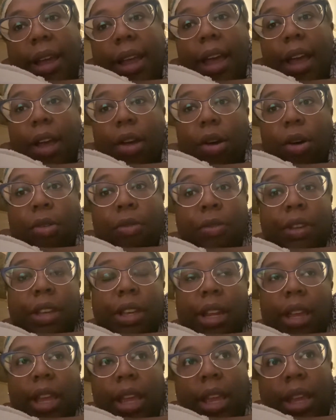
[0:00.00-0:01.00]
got COVID
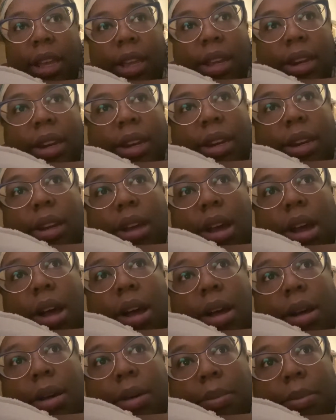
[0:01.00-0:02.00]
in
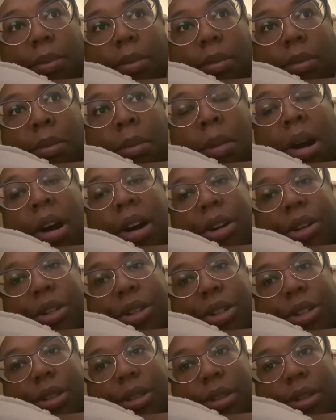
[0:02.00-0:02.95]
um, March.